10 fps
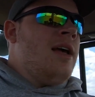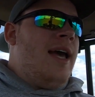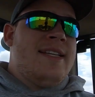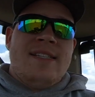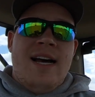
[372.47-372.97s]

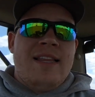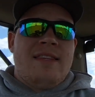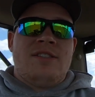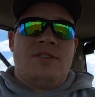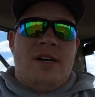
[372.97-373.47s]
It's not
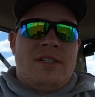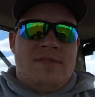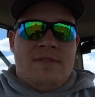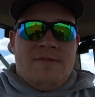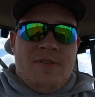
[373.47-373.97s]
the
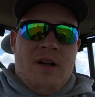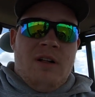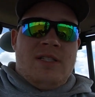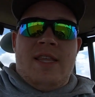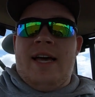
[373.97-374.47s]
truck's
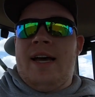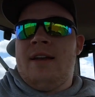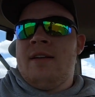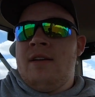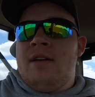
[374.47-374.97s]
fault
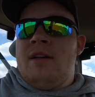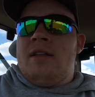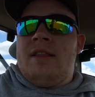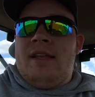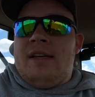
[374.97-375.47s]
that
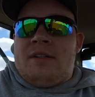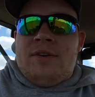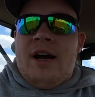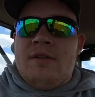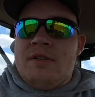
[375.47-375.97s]
the
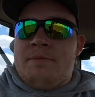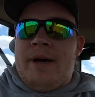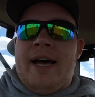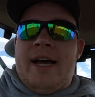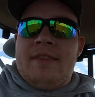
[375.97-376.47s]
ground was
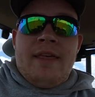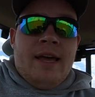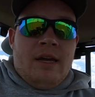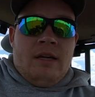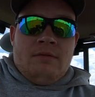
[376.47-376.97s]
packed.
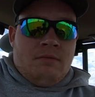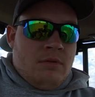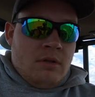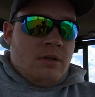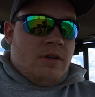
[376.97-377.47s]
They
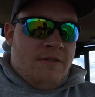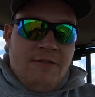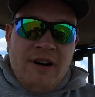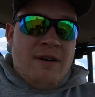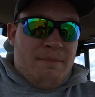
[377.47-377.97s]
are
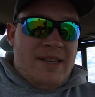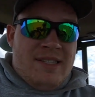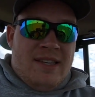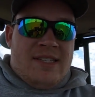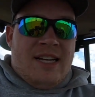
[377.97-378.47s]
very
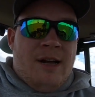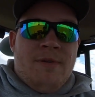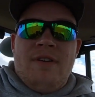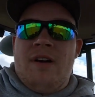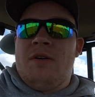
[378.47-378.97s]
busy this time
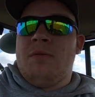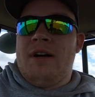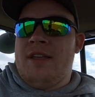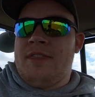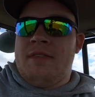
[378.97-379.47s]
of year
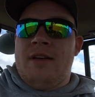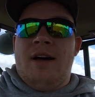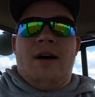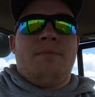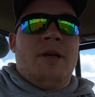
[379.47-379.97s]
with
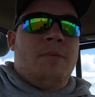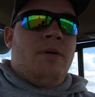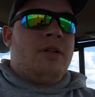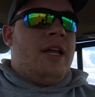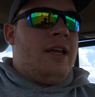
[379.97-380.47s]

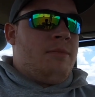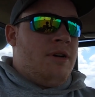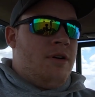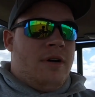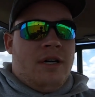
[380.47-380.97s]
people needing
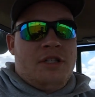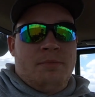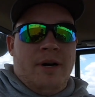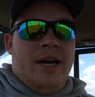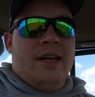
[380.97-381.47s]
manure
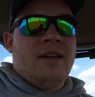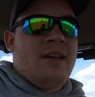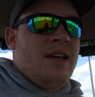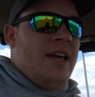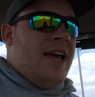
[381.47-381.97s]
spread,
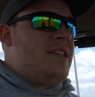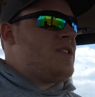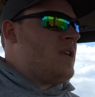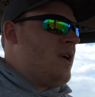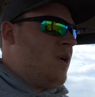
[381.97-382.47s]
and
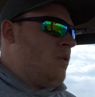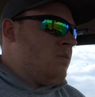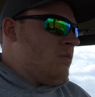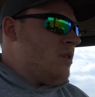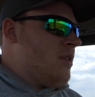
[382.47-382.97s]
so
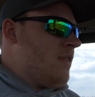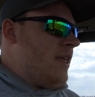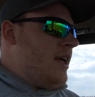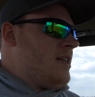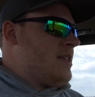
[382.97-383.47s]

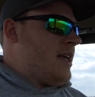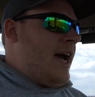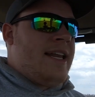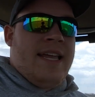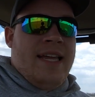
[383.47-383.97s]
they just
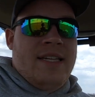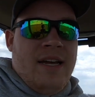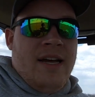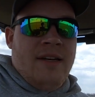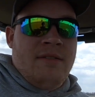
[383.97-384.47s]
had to get it
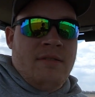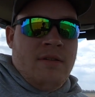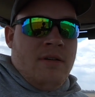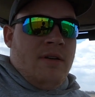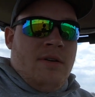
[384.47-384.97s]
done,
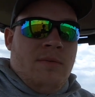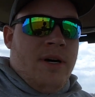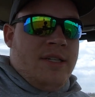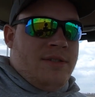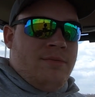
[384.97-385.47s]

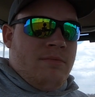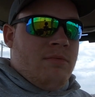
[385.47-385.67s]
which